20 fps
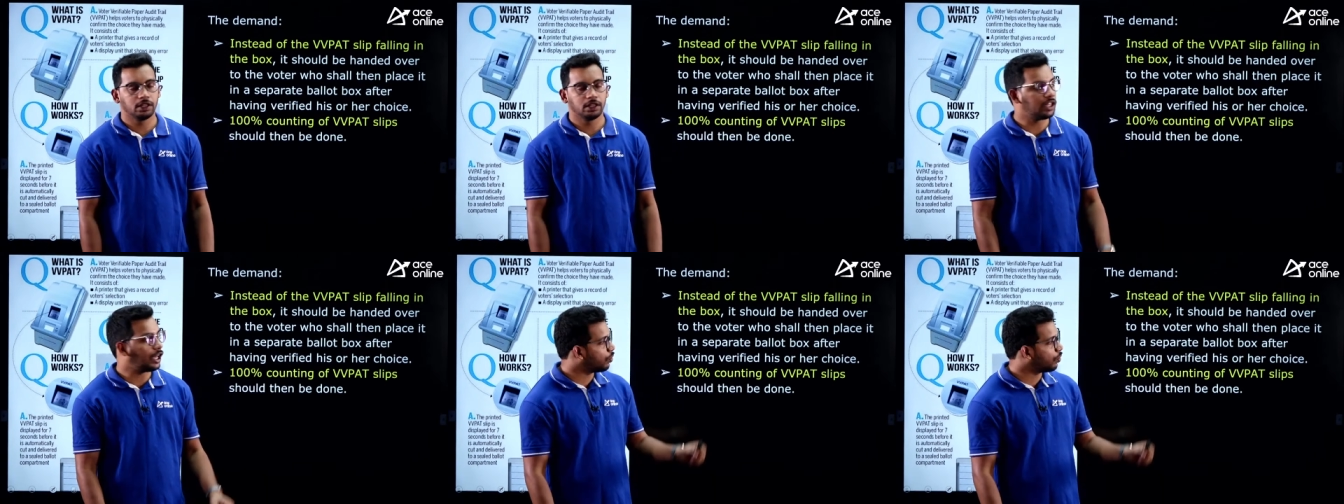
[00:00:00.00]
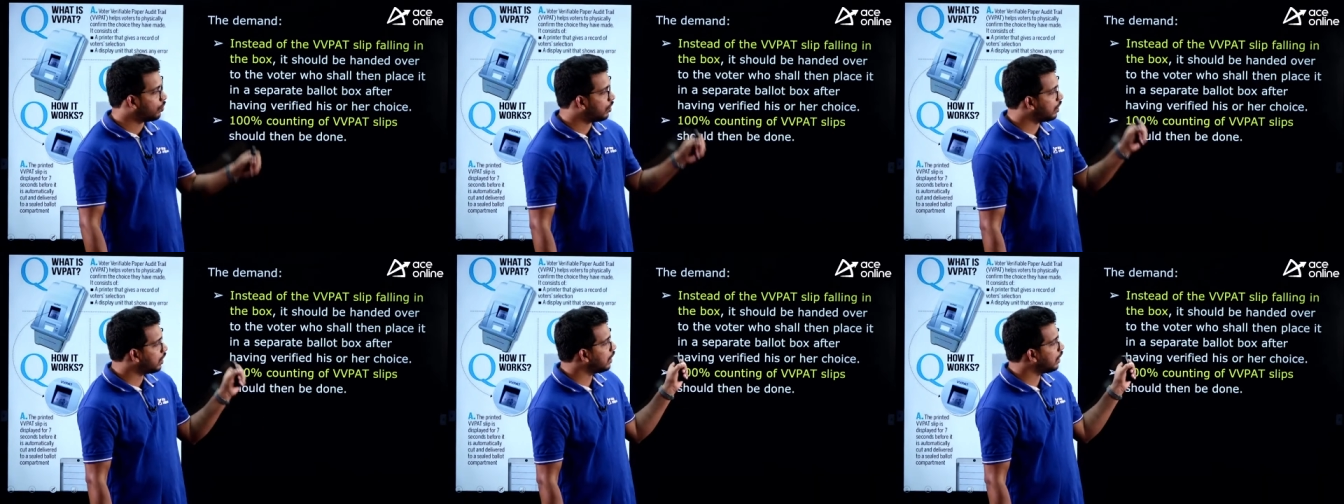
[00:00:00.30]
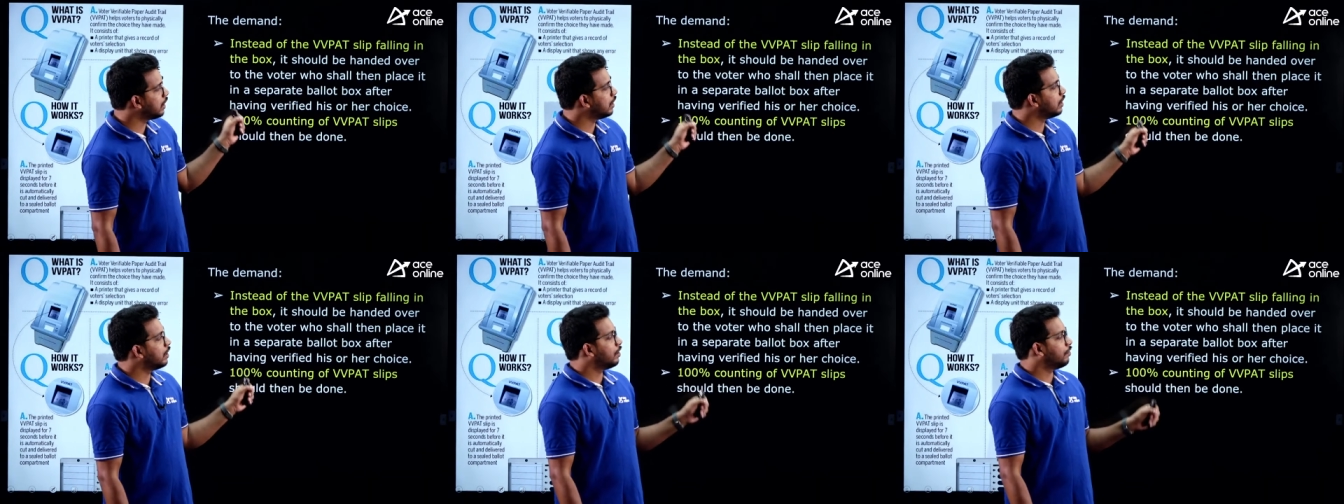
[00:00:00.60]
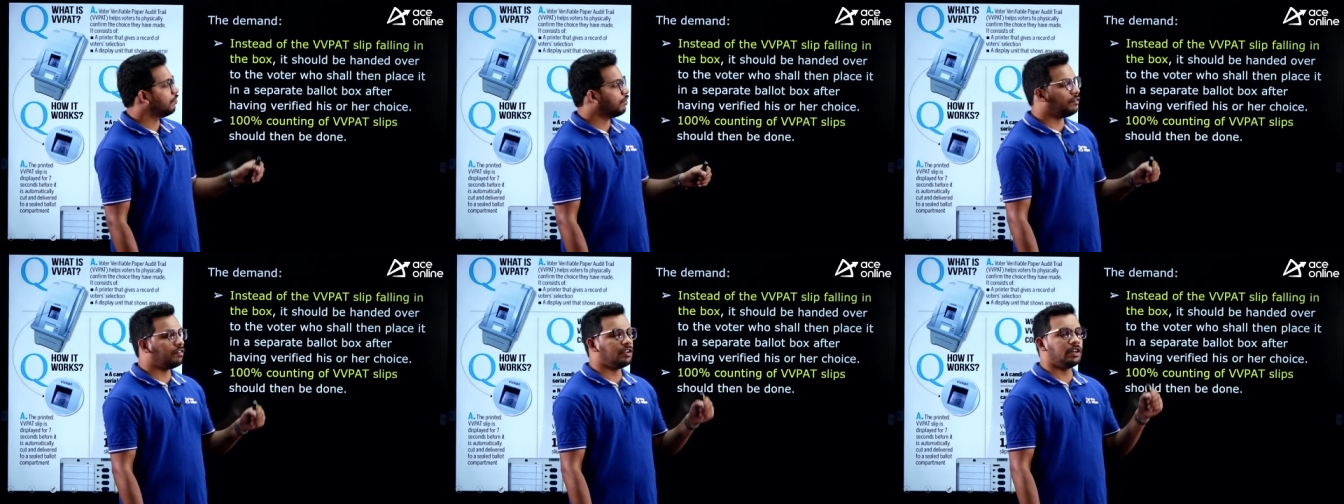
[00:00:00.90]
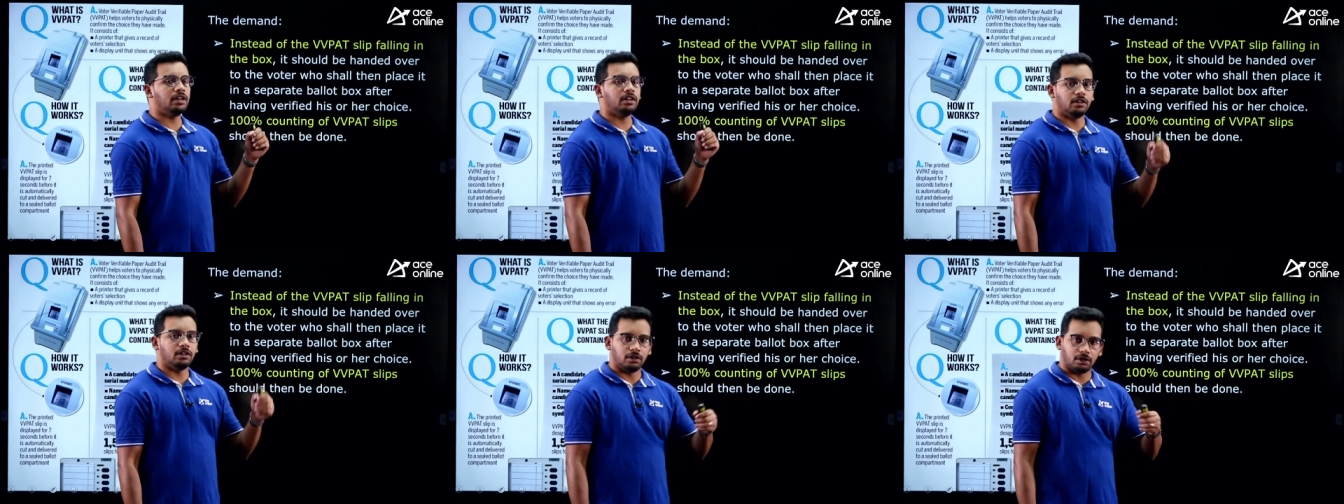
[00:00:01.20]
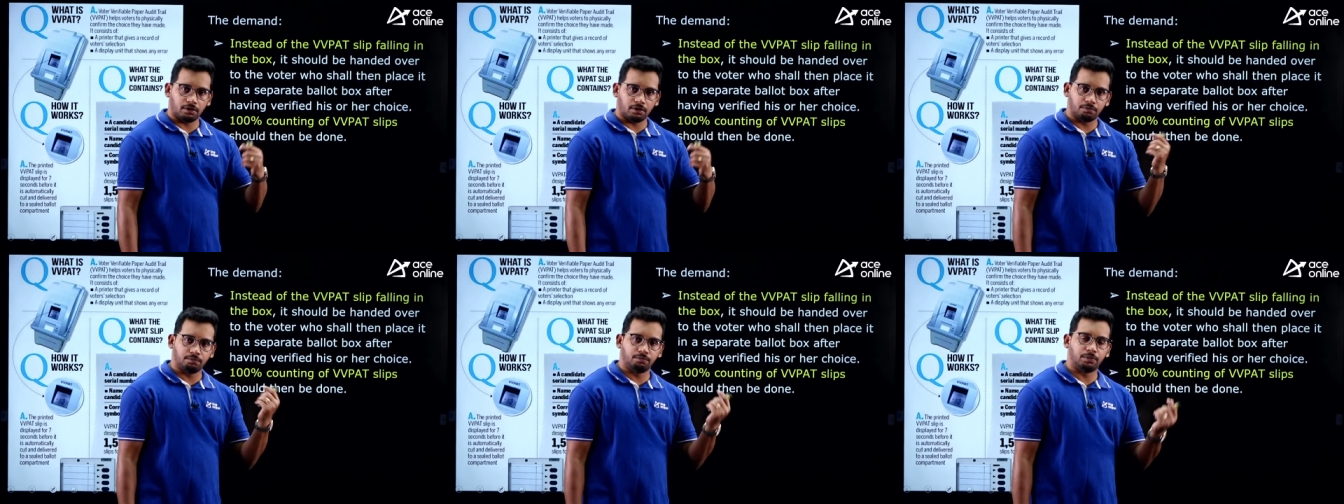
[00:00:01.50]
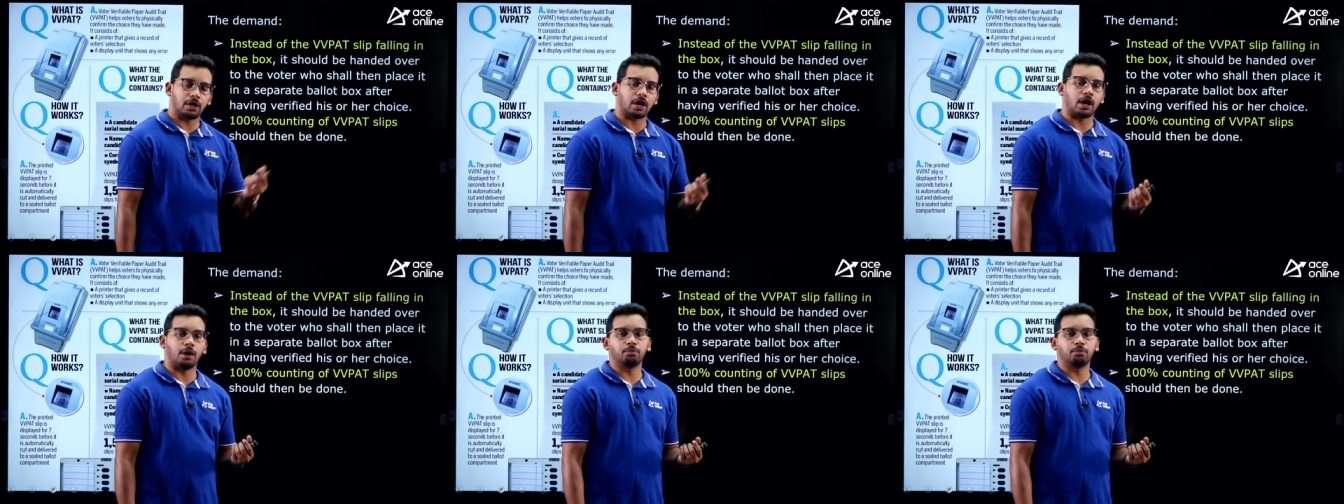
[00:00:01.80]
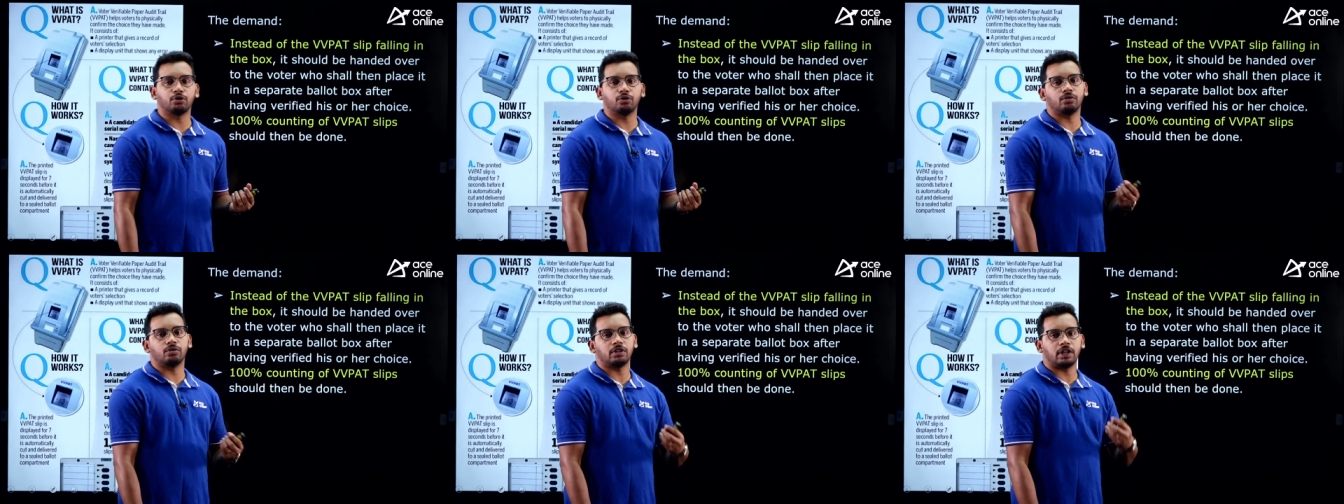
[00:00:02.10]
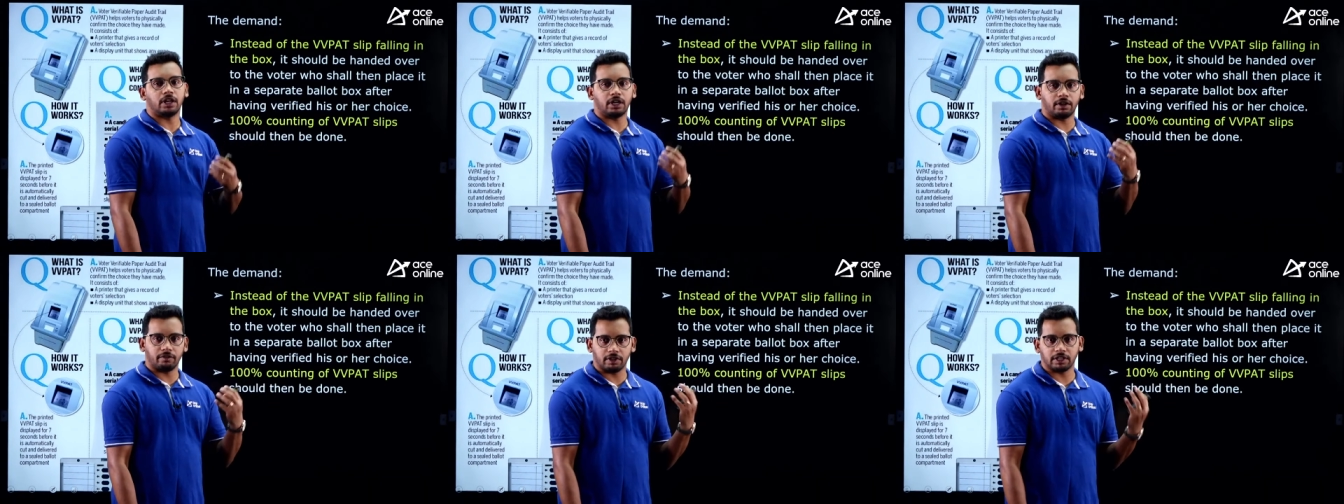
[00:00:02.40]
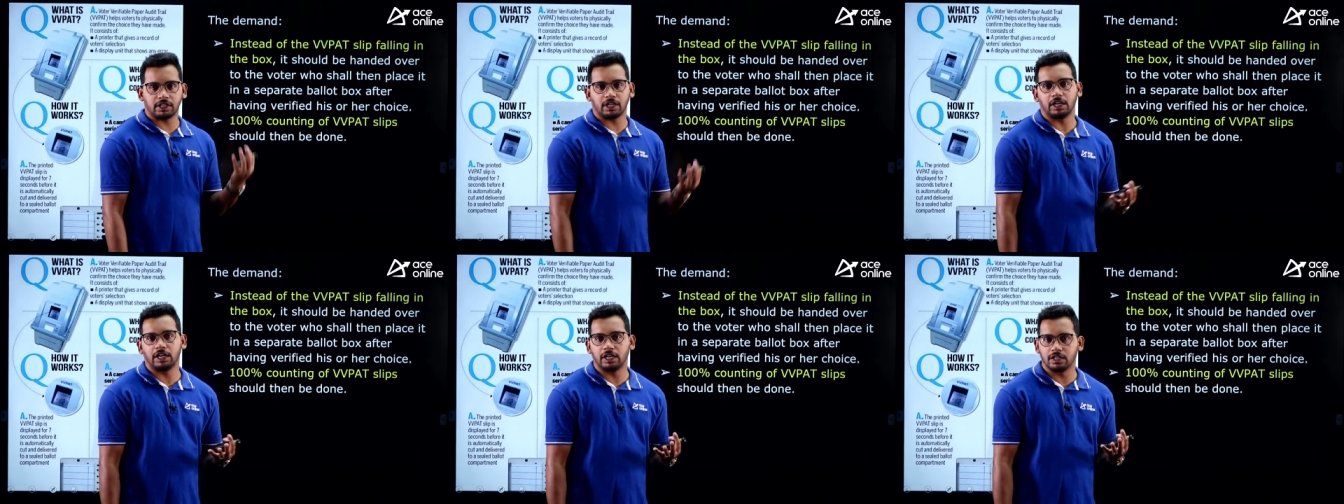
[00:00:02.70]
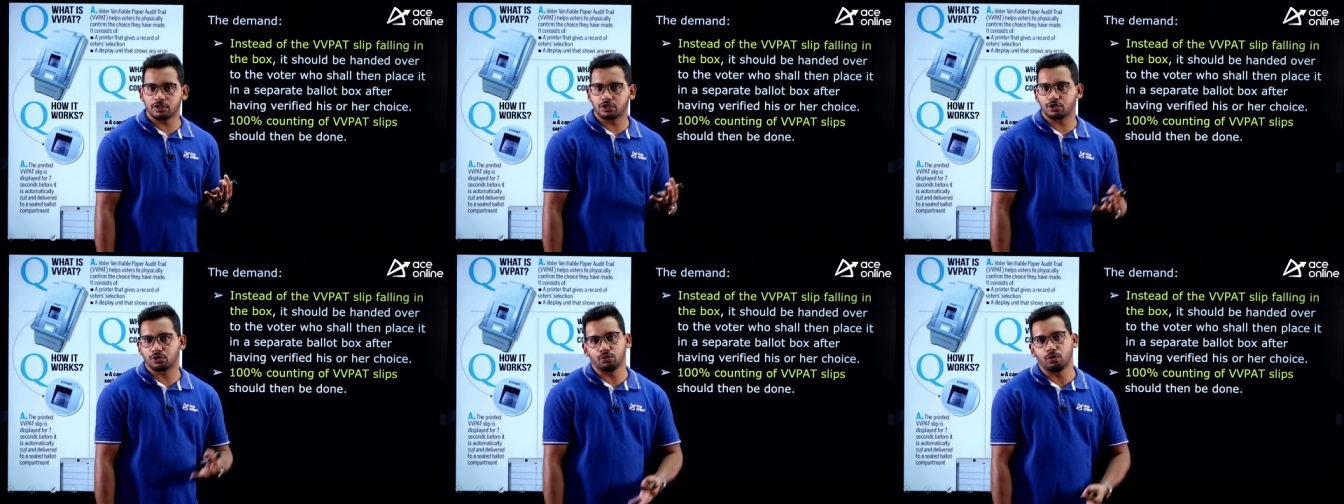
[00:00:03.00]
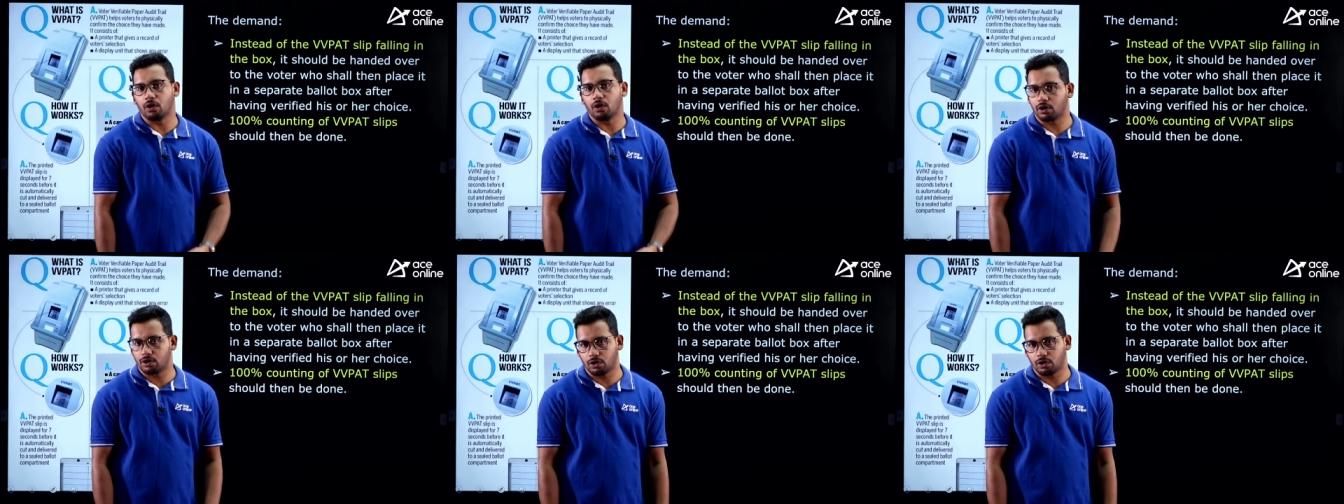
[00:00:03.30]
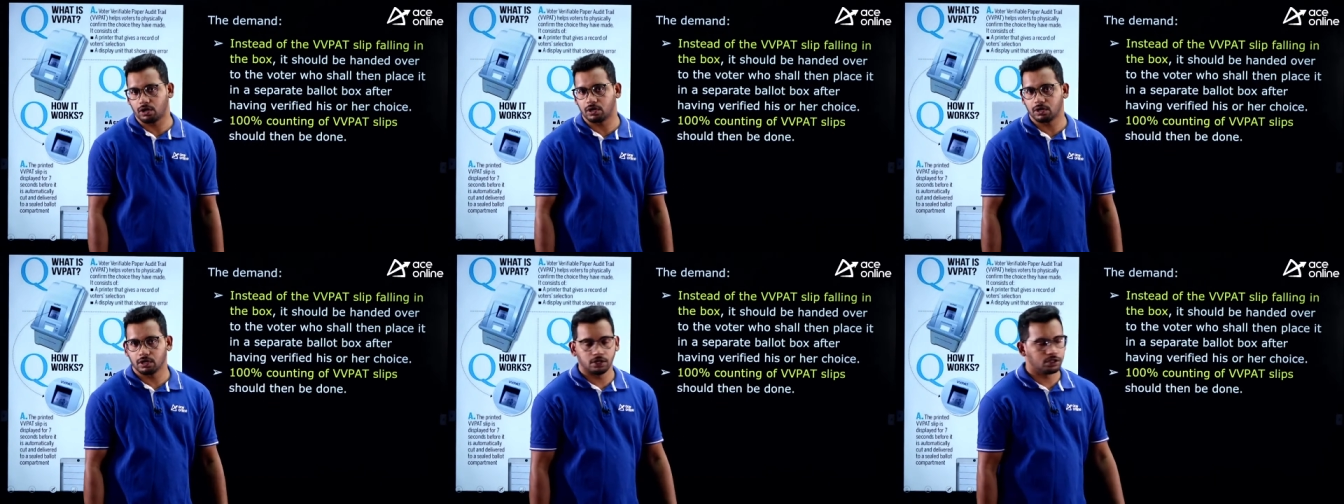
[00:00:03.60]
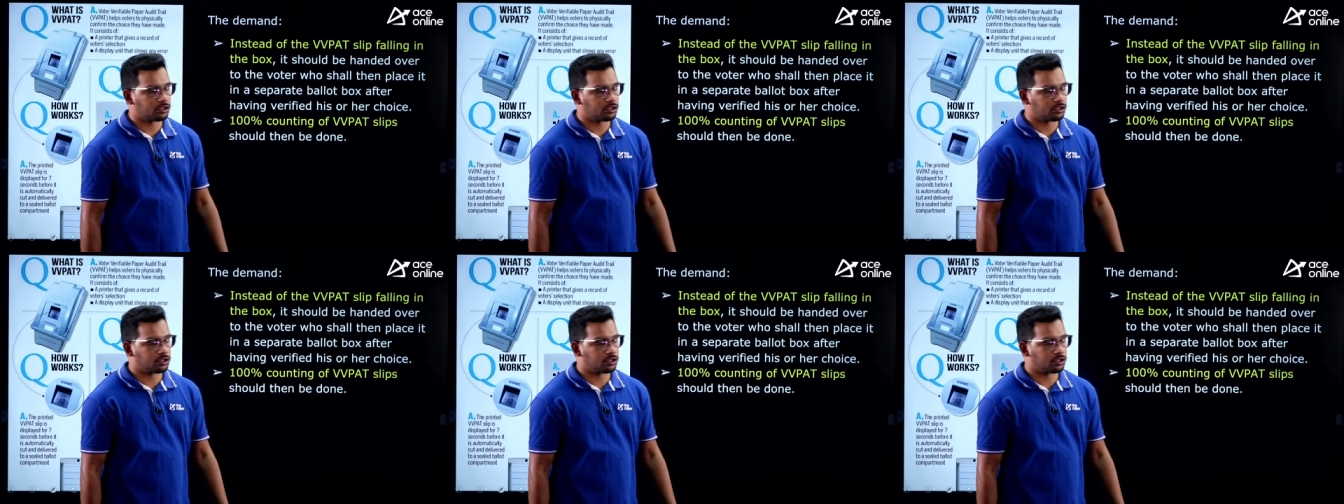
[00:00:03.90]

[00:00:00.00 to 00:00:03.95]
then only we will uh, come to know that whether it is true or not.